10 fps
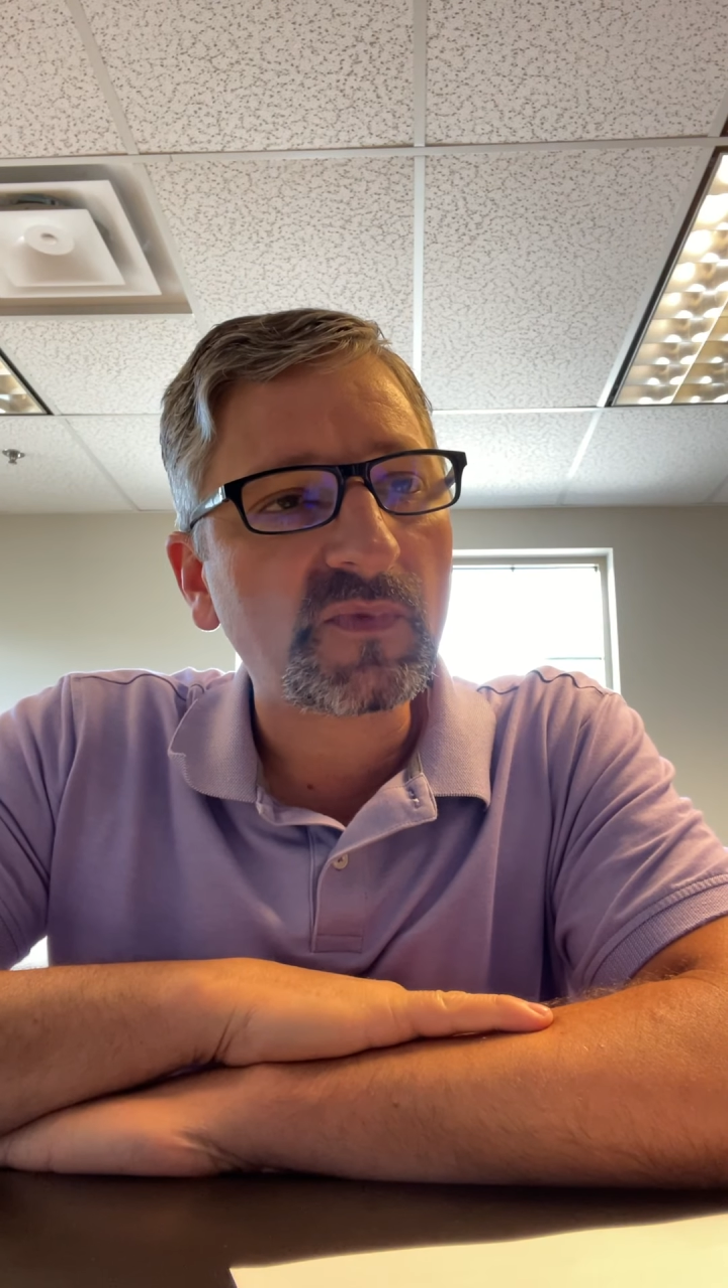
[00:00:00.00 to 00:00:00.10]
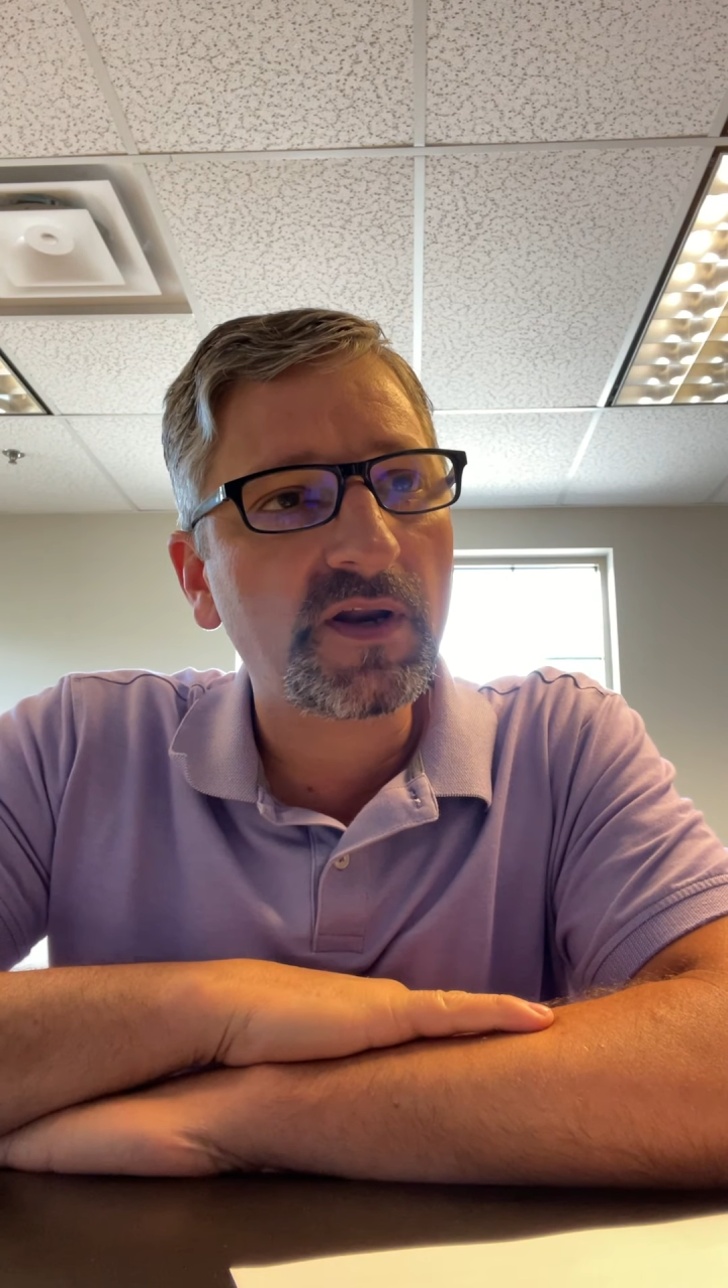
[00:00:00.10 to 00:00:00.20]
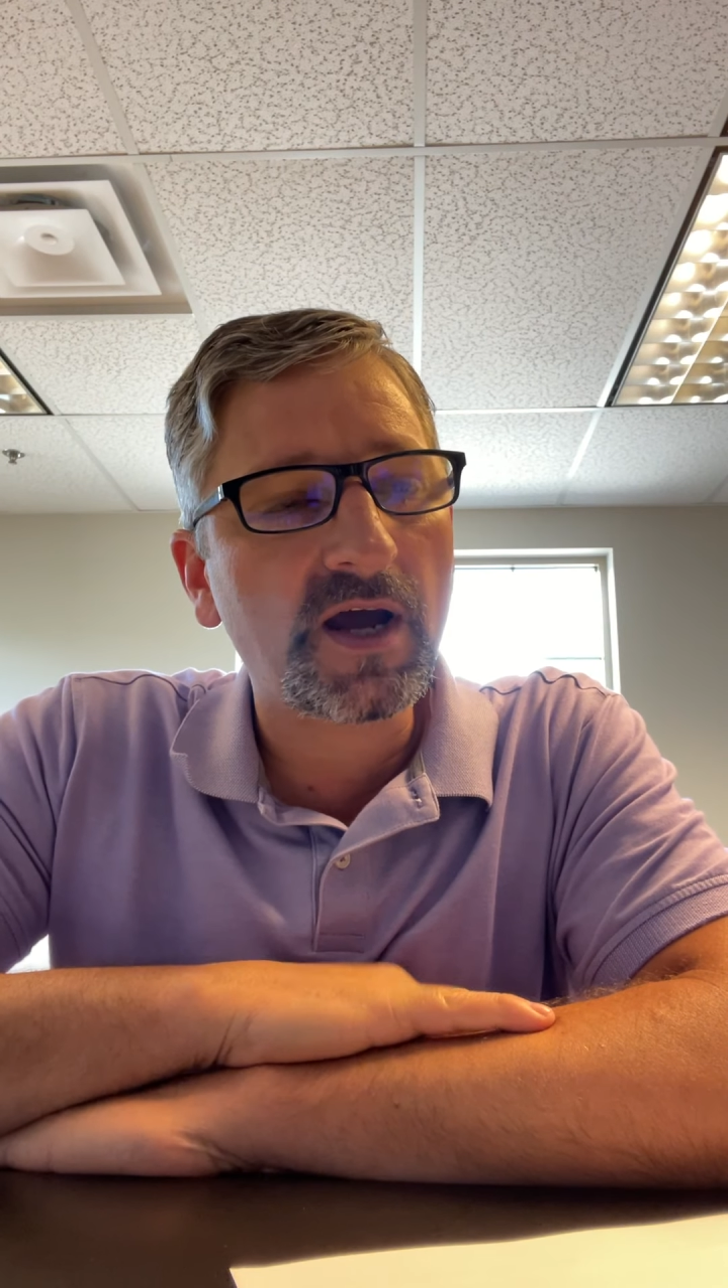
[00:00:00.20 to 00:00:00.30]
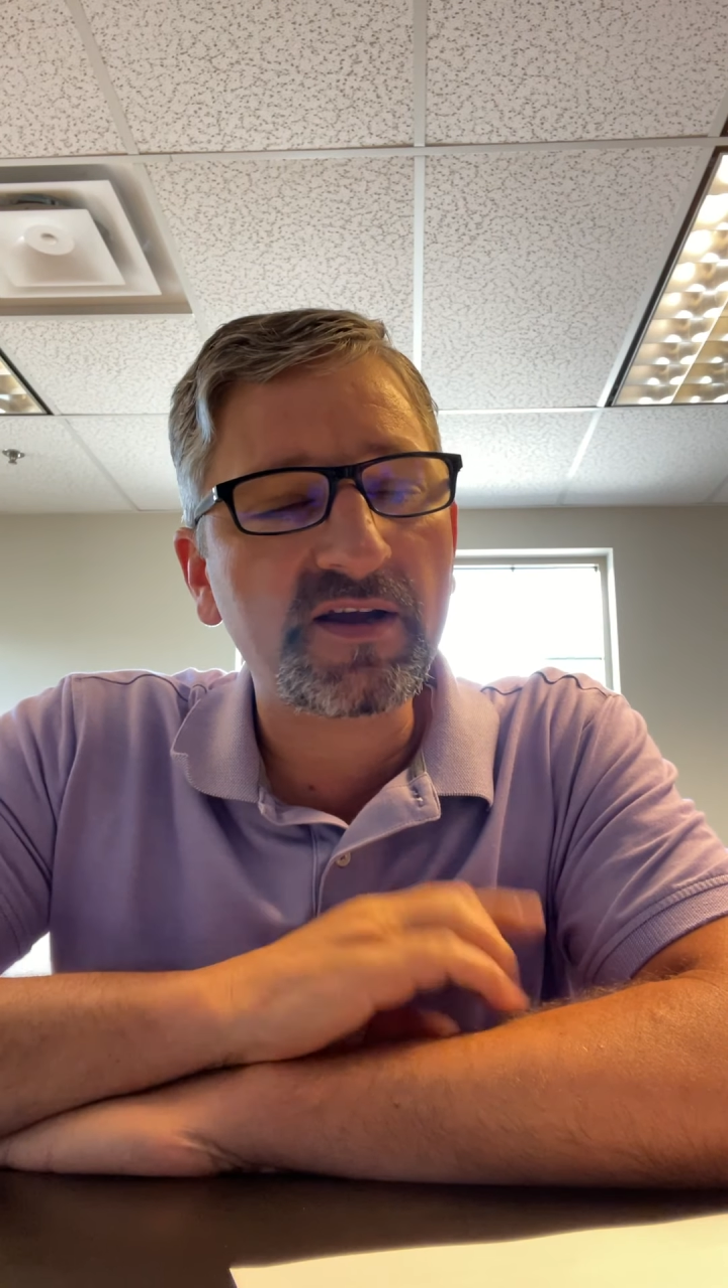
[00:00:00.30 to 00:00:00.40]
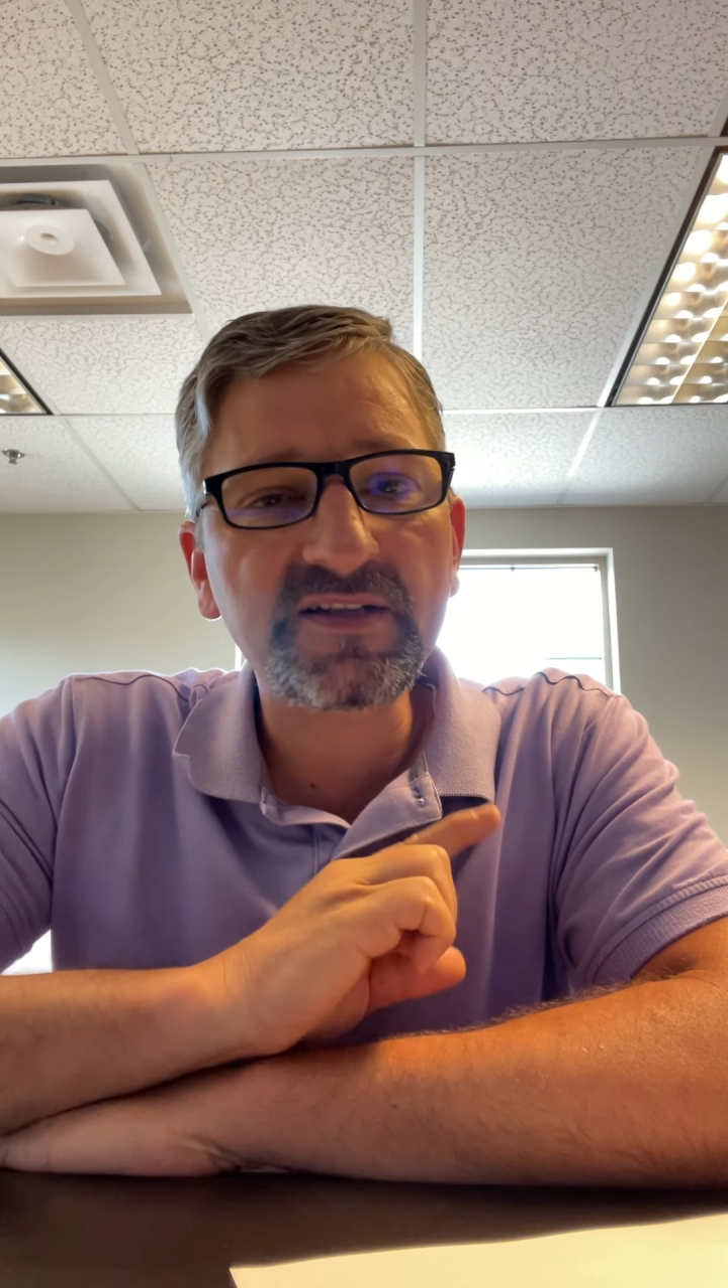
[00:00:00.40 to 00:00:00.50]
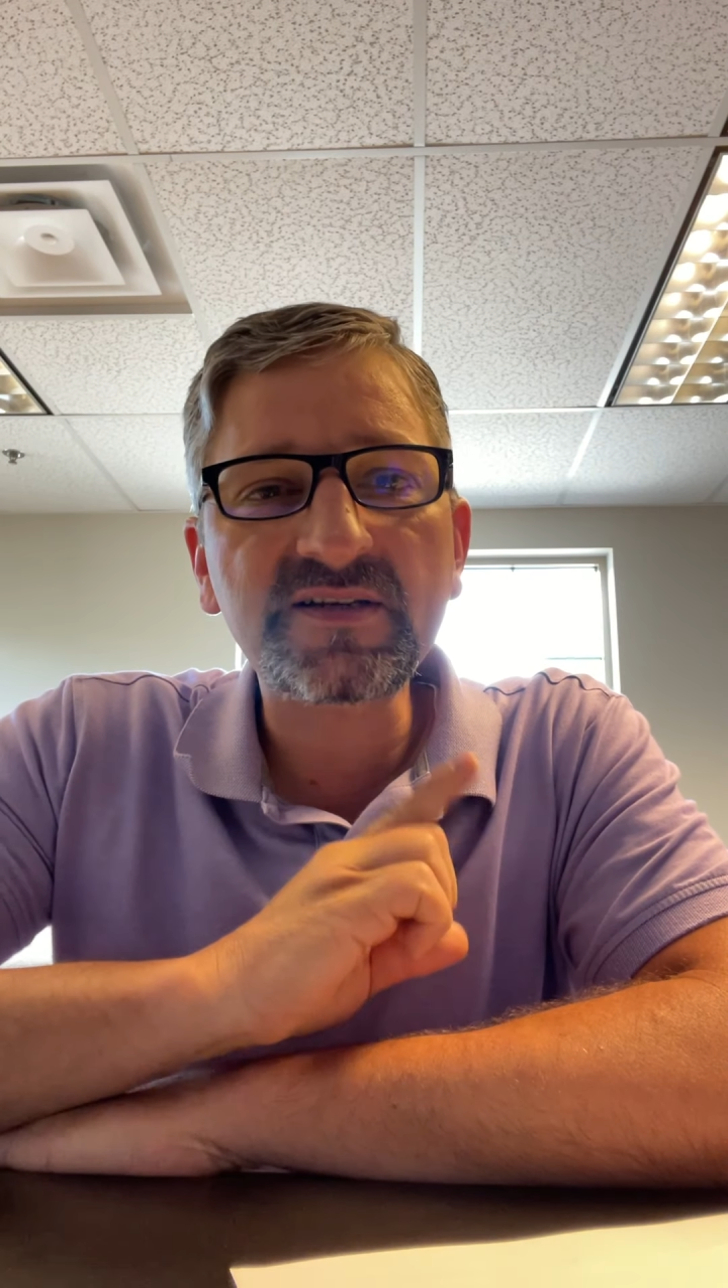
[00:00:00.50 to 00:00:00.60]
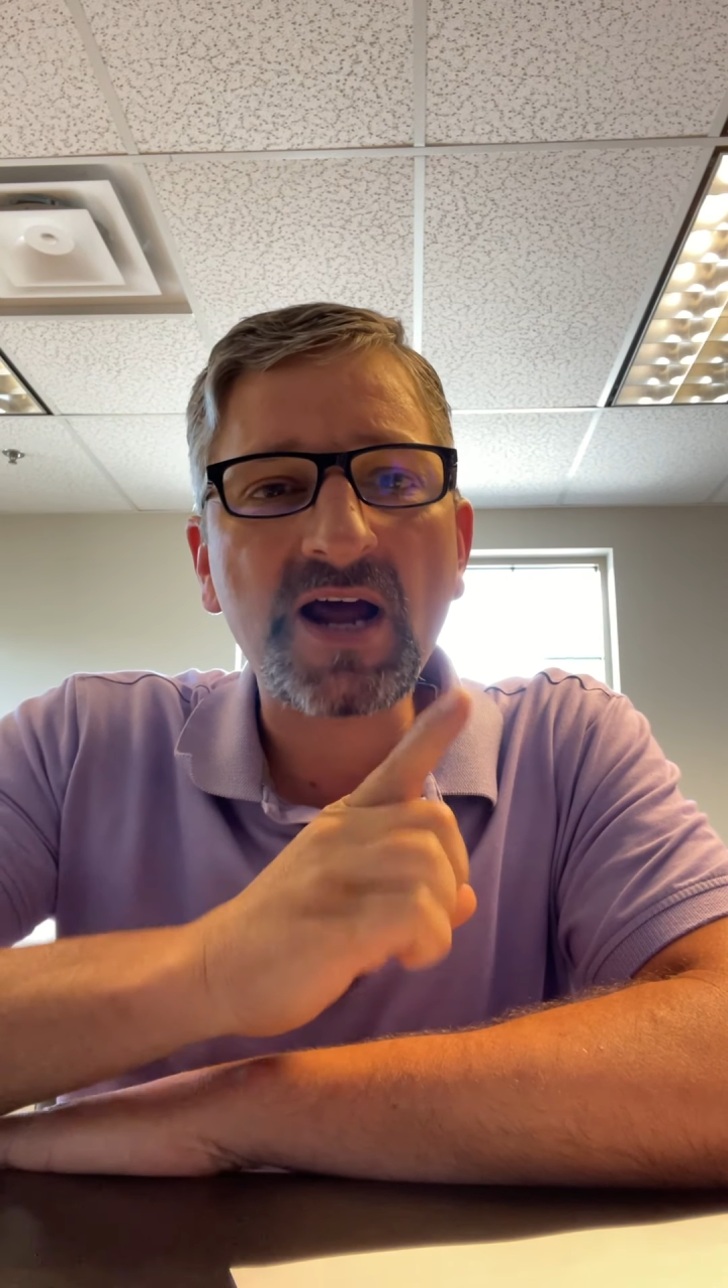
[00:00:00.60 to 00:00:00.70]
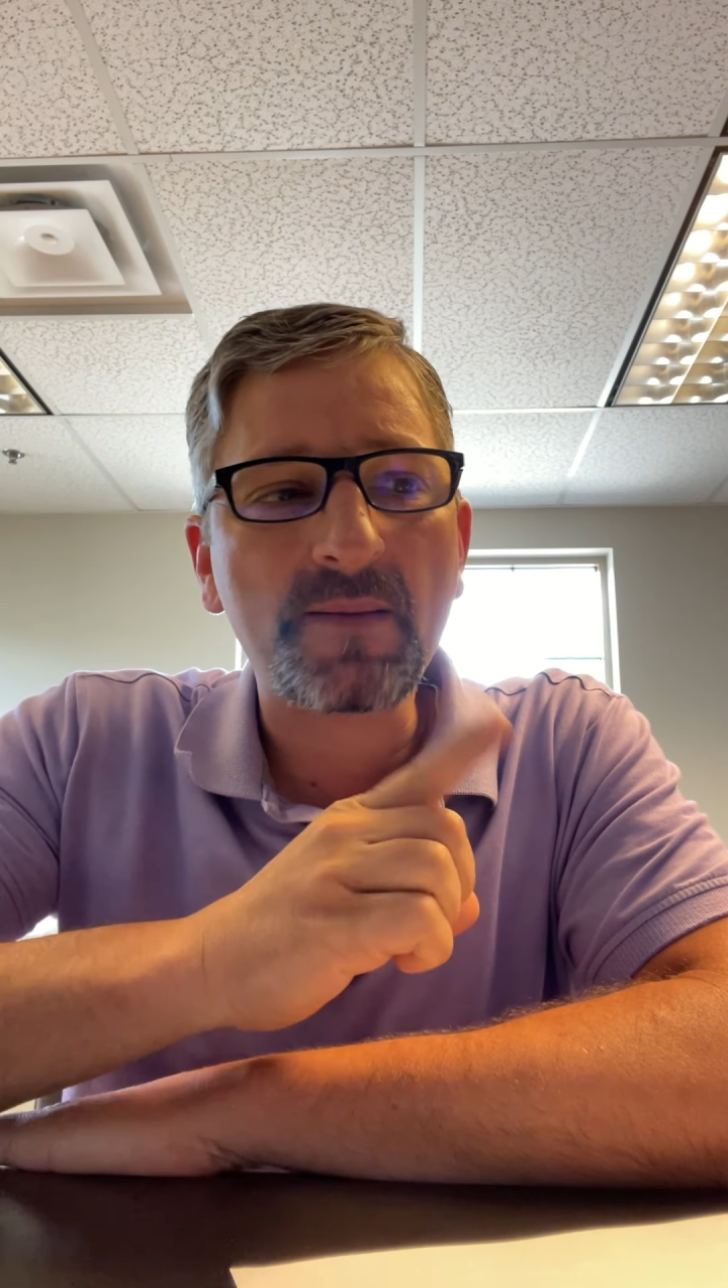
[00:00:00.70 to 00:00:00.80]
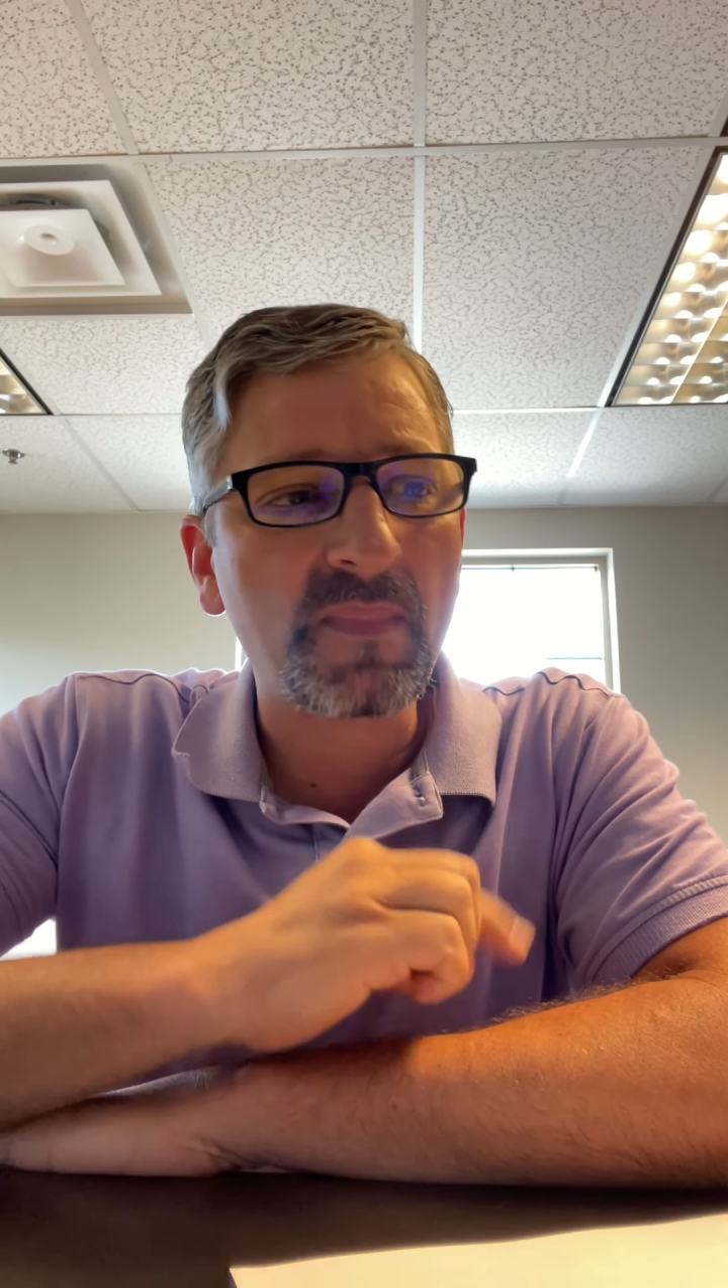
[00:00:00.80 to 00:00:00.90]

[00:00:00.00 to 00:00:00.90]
Now, it's not